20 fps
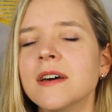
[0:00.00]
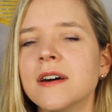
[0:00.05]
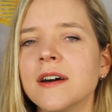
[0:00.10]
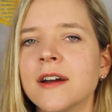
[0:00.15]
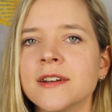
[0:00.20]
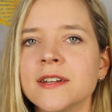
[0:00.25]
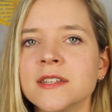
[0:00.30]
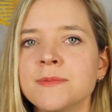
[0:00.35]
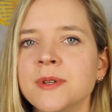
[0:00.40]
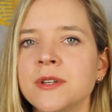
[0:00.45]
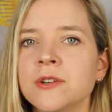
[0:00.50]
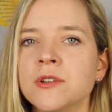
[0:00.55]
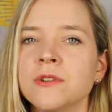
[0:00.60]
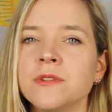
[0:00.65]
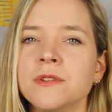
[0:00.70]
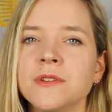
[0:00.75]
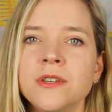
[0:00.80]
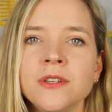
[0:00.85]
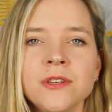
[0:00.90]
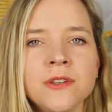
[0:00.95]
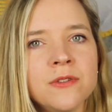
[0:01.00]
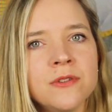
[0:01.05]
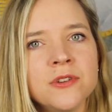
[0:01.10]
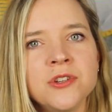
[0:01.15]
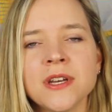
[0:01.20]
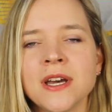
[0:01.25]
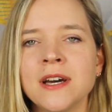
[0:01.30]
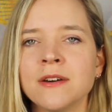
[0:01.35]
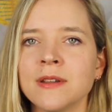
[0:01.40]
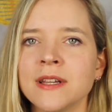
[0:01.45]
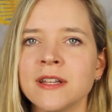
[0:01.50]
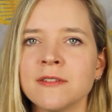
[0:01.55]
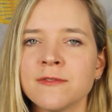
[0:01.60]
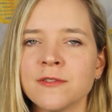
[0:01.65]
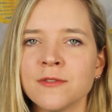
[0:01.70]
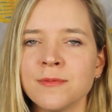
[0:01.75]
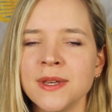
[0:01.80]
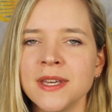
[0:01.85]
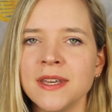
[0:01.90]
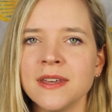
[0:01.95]
Art has been a huge outlet
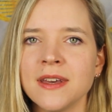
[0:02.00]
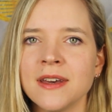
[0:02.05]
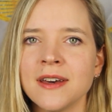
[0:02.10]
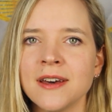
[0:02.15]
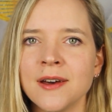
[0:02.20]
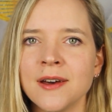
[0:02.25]
for me